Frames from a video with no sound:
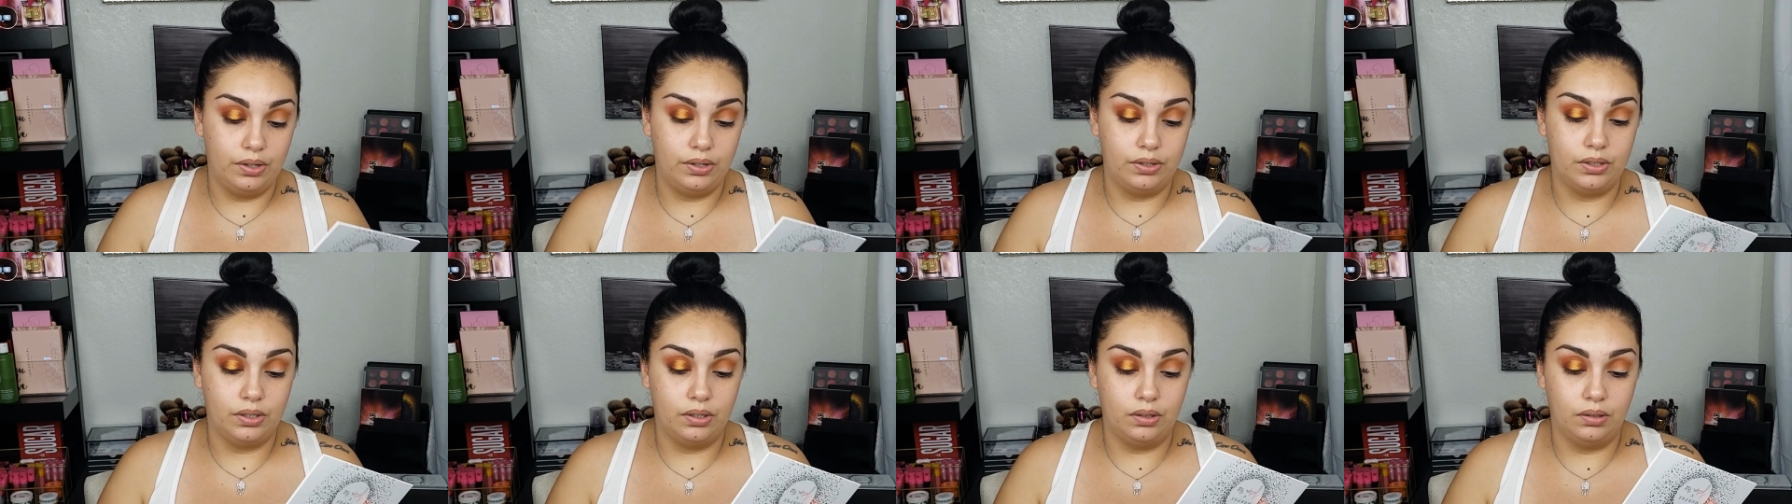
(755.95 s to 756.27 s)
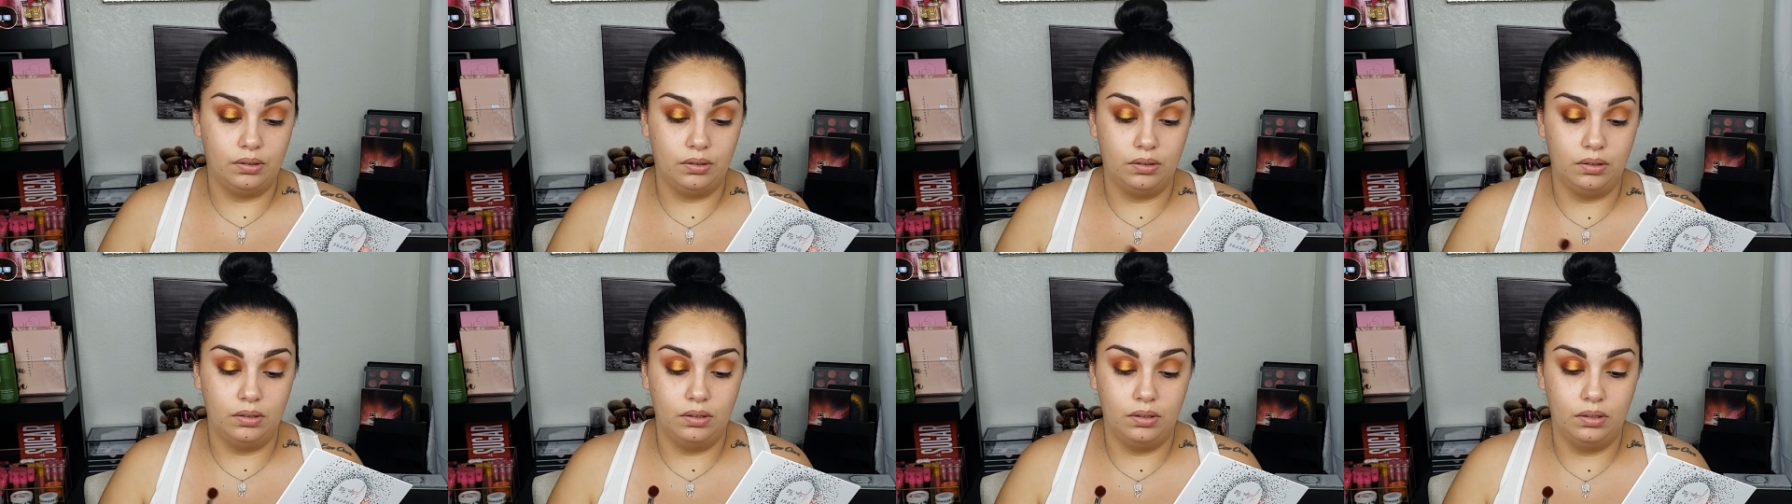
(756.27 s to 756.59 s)
so
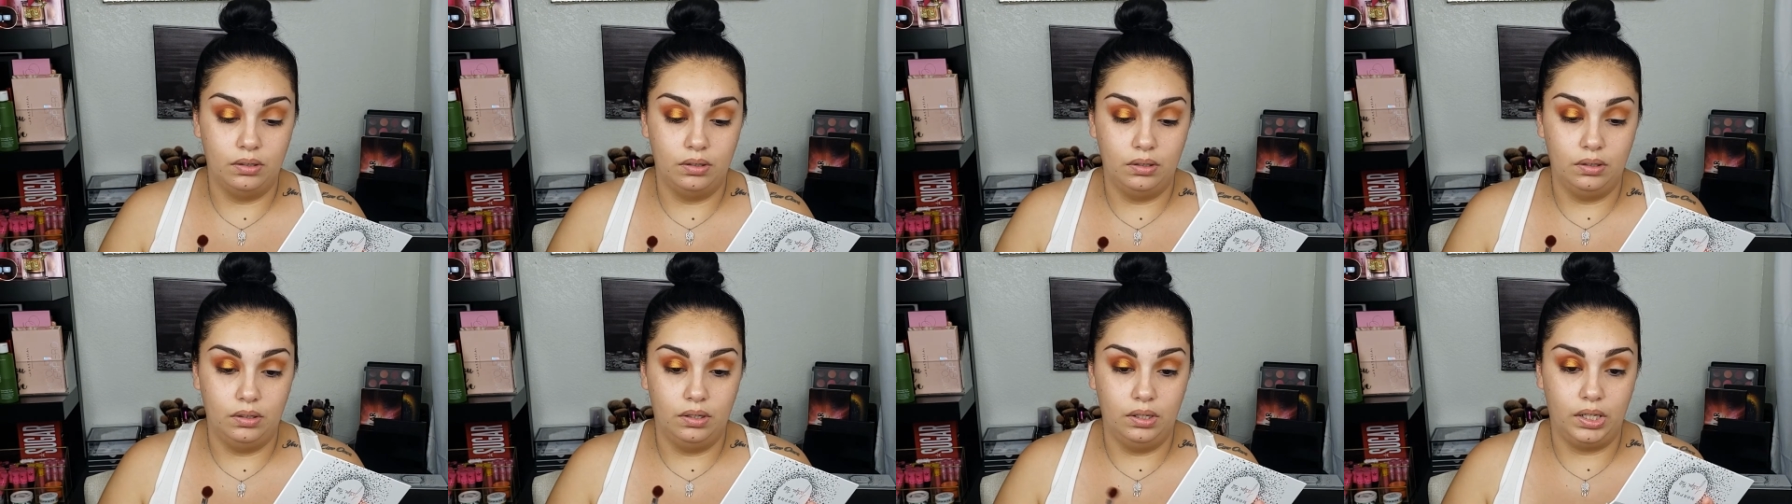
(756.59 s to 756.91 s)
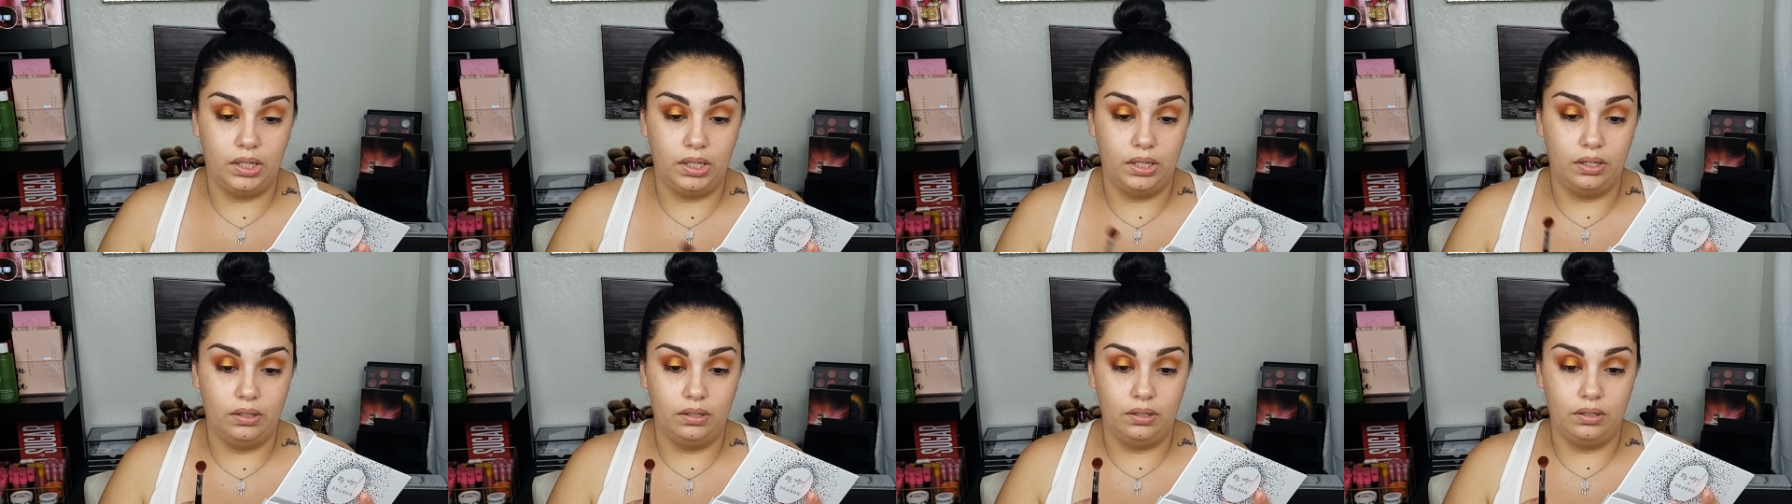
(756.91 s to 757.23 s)
look
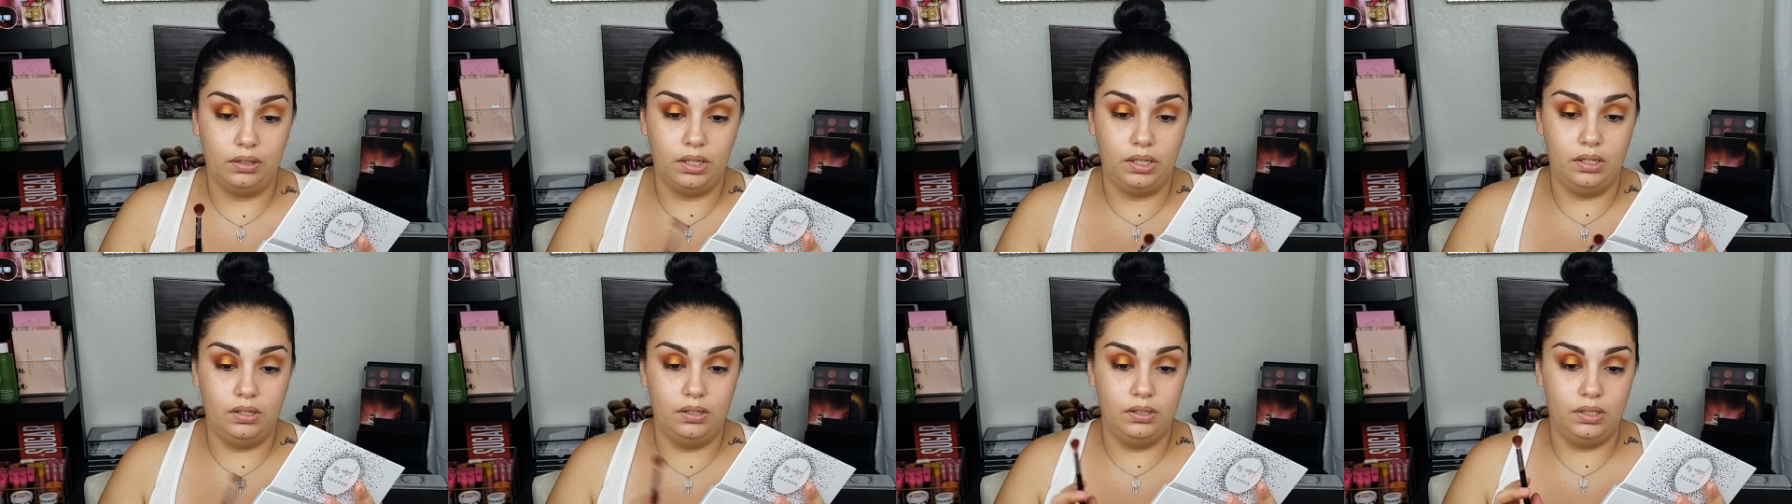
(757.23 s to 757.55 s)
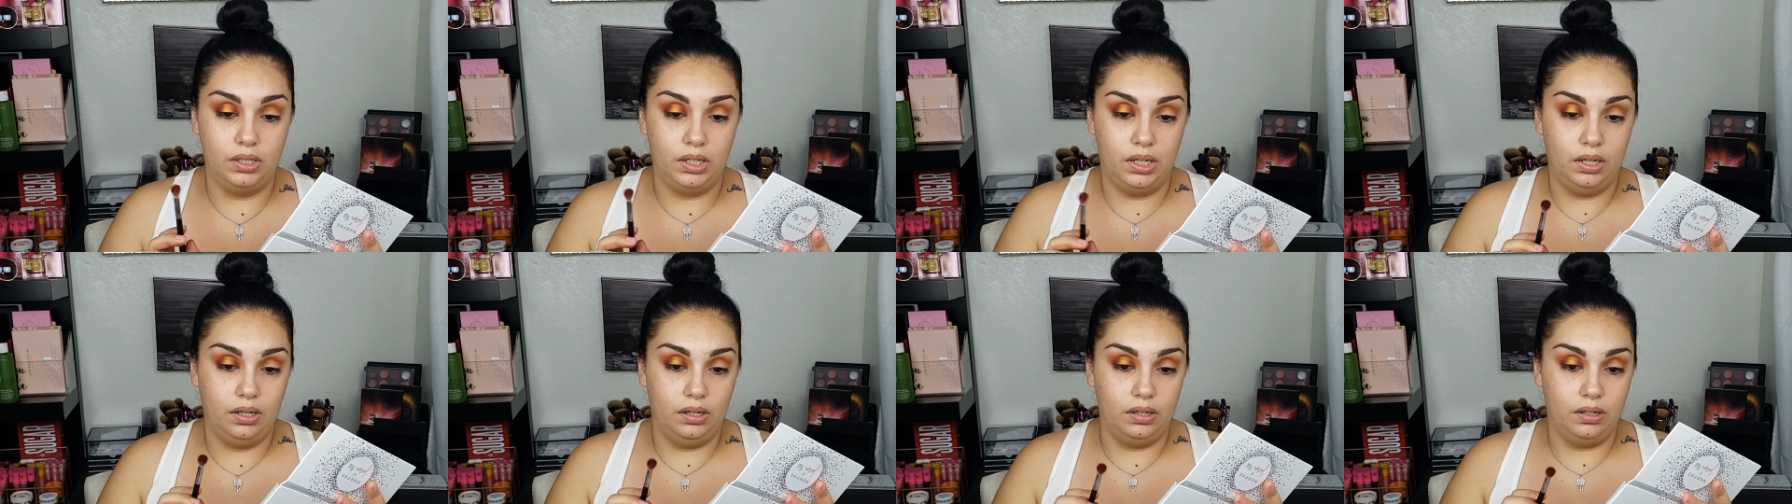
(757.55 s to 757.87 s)
it. Can you see
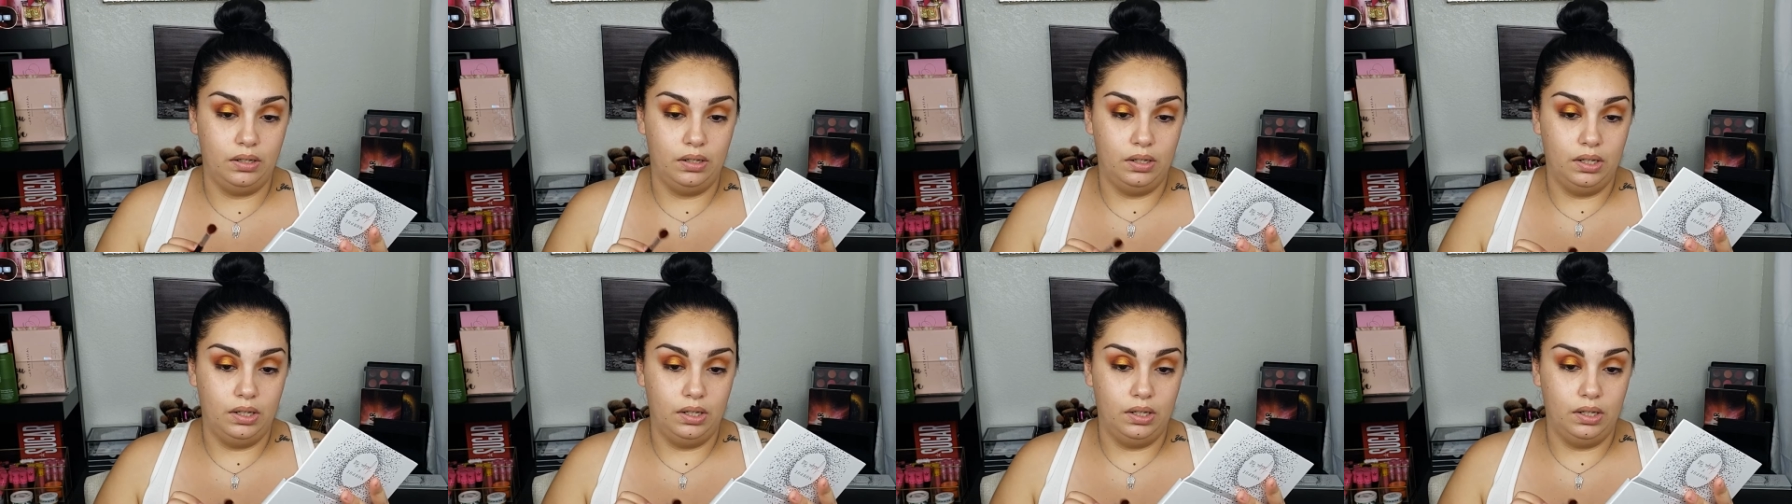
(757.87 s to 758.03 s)
it?